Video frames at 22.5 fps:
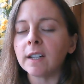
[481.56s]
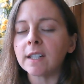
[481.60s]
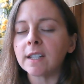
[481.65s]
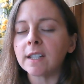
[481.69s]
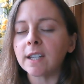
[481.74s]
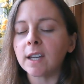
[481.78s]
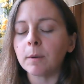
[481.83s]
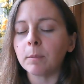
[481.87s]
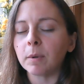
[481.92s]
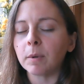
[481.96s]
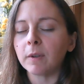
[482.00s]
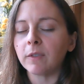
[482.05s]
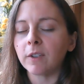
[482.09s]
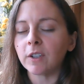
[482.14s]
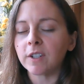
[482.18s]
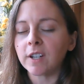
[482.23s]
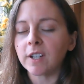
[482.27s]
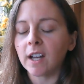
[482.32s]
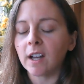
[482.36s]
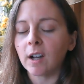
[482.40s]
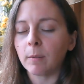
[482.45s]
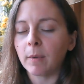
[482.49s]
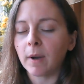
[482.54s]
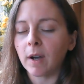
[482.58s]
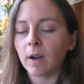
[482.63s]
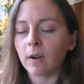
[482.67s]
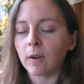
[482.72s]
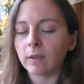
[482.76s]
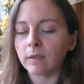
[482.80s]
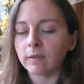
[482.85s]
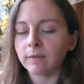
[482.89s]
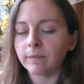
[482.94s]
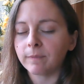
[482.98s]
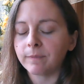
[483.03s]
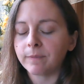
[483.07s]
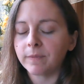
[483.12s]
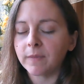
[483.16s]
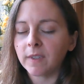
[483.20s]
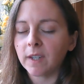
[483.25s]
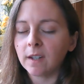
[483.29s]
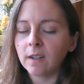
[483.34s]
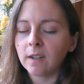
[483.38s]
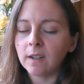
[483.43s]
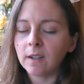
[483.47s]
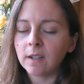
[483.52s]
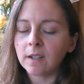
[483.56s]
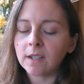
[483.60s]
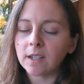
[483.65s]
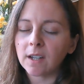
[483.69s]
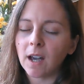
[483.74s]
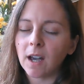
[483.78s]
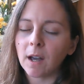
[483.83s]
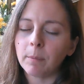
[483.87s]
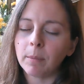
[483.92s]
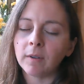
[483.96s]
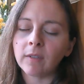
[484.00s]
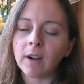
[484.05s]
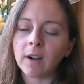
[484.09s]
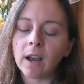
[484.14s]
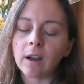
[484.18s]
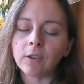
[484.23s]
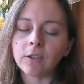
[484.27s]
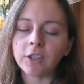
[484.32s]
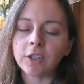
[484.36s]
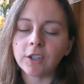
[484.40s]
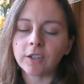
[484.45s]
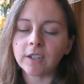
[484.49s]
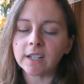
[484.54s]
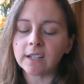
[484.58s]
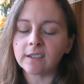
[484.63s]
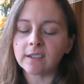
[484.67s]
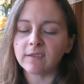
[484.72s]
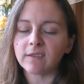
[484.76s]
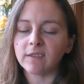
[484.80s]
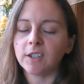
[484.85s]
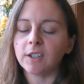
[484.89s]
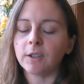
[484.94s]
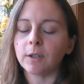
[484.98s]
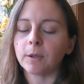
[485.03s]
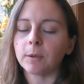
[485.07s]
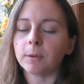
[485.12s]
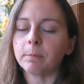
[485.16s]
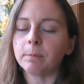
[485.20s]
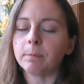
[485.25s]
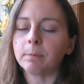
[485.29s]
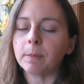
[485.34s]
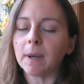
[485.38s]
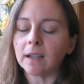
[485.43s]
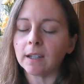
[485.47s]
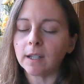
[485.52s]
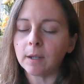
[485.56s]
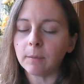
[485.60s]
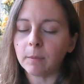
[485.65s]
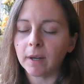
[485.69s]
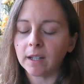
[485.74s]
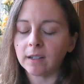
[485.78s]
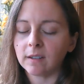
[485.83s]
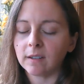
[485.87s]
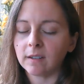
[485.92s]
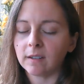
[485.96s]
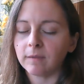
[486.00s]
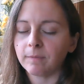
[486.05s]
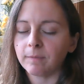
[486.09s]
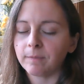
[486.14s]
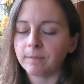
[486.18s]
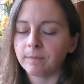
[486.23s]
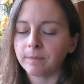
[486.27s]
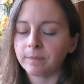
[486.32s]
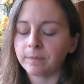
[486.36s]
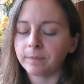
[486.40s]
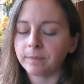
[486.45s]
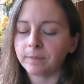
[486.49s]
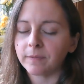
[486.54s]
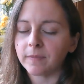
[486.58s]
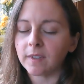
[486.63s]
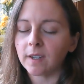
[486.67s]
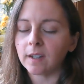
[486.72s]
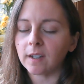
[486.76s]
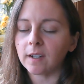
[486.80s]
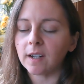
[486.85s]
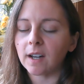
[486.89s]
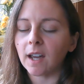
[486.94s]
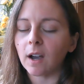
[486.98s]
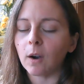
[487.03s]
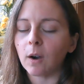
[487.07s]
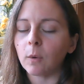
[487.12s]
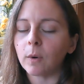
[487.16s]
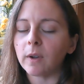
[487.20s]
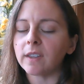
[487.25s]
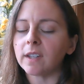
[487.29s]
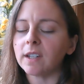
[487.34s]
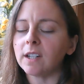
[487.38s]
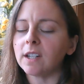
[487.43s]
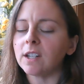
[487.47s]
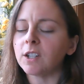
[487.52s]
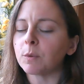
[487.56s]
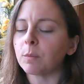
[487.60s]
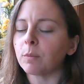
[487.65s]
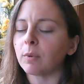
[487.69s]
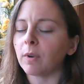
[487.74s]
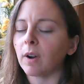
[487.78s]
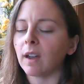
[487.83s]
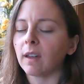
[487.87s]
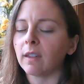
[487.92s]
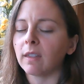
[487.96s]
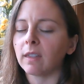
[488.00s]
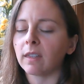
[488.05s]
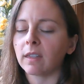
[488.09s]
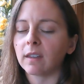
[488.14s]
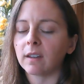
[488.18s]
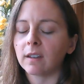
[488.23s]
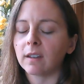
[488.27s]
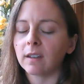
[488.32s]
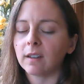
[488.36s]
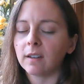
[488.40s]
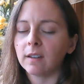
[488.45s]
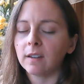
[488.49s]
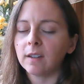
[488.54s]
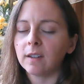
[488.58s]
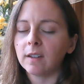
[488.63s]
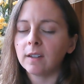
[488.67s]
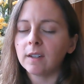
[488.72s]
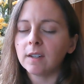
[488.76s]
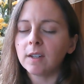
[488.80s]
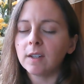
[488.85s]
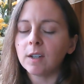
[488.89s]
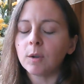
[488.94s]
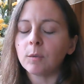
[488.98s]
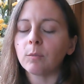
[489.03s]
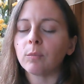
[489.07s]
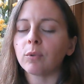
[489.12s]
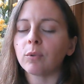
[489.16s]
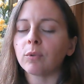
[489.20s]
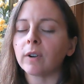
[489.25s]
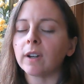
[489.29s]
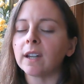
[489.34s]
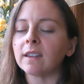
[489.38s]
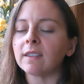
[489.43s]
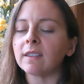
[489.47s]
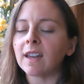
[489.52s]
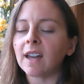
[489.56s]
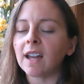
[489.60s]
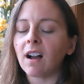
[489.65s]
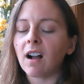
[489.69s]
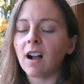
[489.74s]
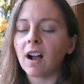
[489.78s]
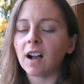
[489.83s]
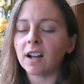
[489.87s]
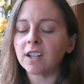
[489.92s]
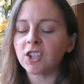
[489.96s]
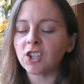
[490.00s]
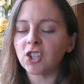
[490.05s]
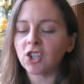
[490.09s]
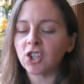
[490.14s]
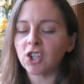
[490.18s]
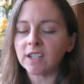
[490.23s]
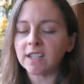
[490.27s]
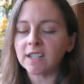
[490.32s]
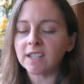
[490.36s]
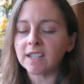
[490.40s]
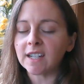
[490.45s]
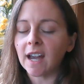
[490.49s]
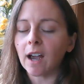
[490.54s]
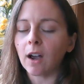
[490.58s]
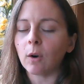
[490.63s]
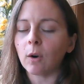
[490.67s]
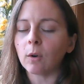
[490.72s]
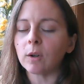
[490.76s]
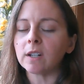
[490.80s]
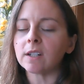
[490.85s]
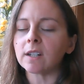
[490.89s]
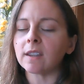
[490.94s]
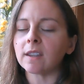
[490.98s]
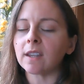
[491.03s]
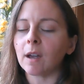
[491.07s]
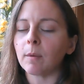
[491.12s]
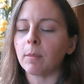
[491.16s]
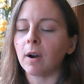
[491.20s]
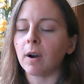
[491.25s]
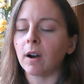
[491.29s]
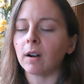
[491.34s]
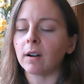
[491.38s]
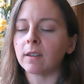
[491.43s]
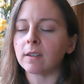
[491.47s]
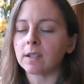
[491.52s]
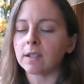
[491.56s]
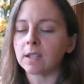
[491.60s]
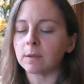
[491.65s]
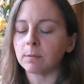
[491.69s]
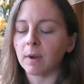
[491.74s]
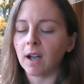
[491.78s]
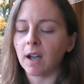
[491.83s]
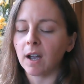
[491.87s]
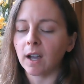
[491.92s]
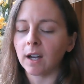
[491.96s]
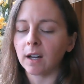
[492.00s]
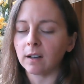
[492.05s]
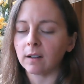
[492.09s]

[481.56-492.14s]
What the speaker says: tip of your tailbone to up around your belly button. And now with each breath, bring that oxygen down into that part of the spine.